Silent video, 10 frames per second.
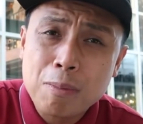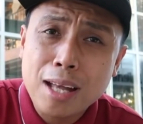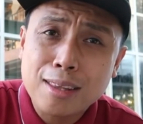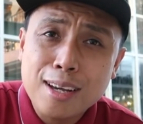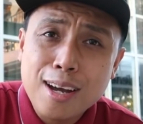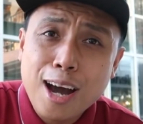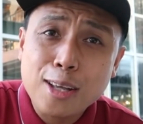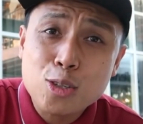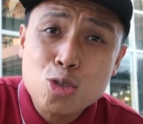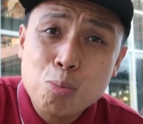that
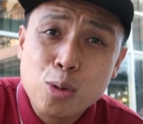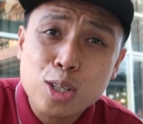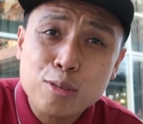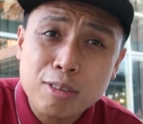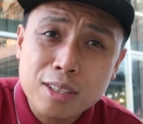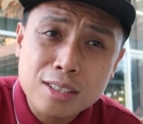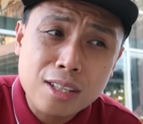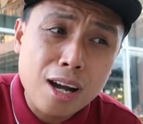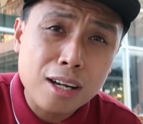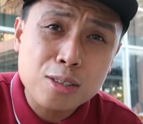the support for the
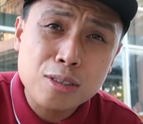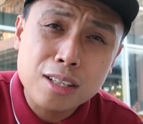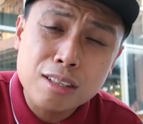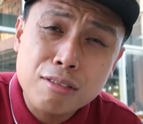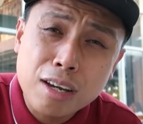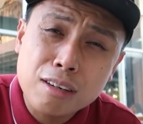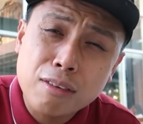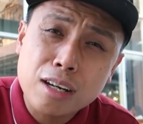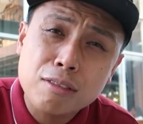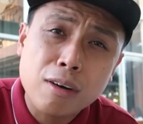stock is already very,
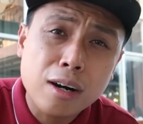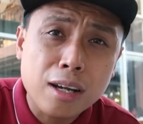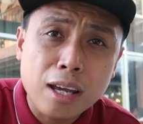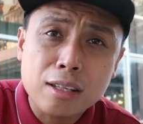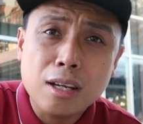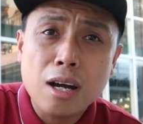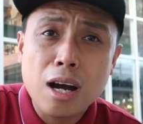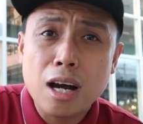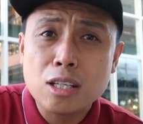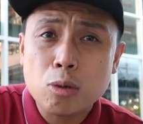very far. And
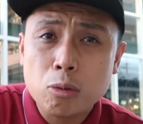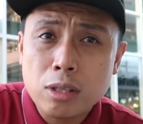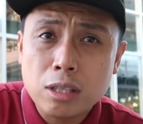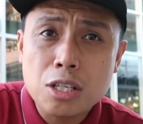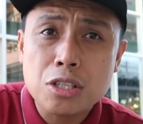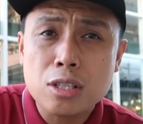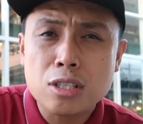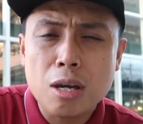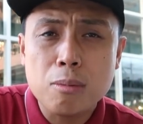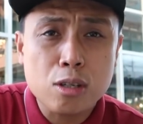as what we teach in
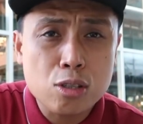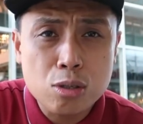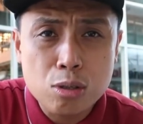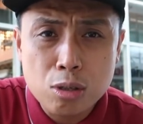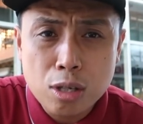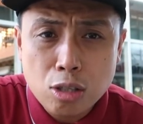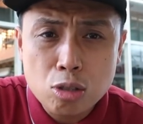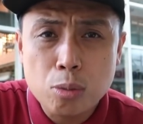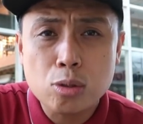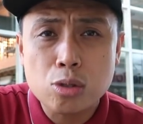the seminars, you're
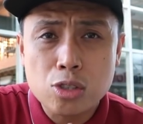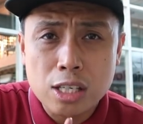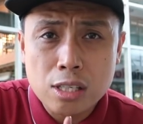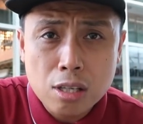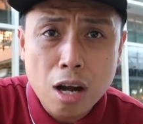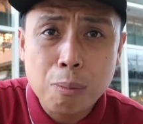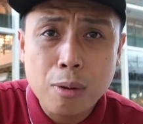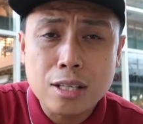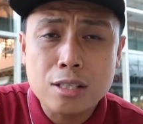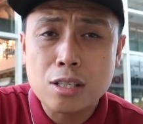not supposed to chase stock
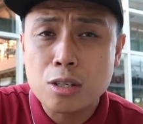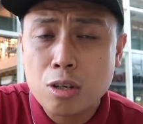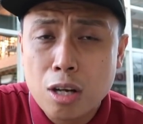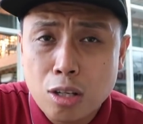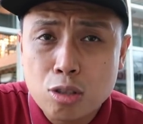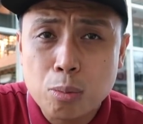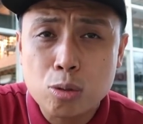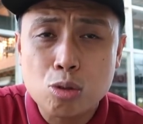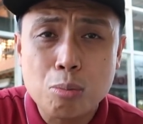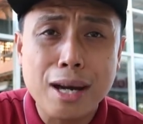prices, and you're not
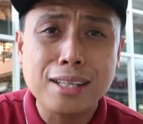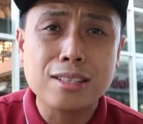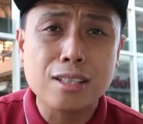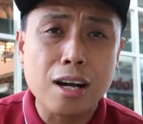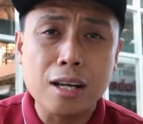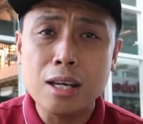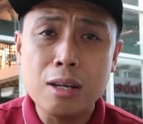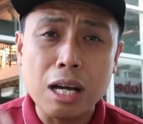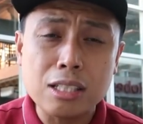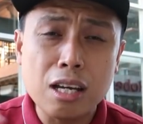supposed to buy the stock,
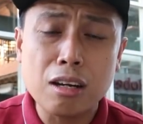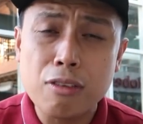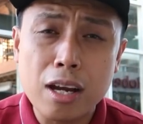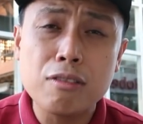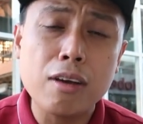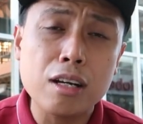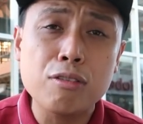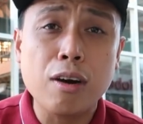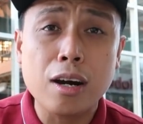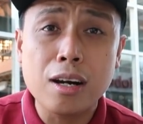as they are very,
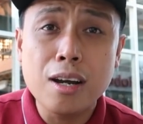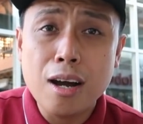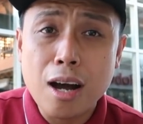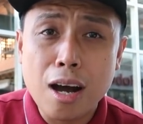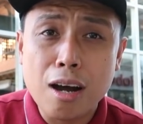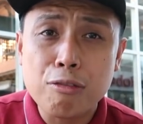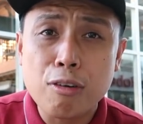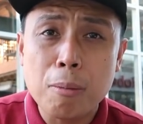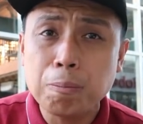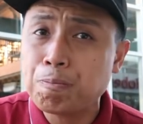very far
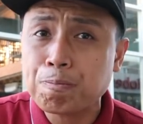from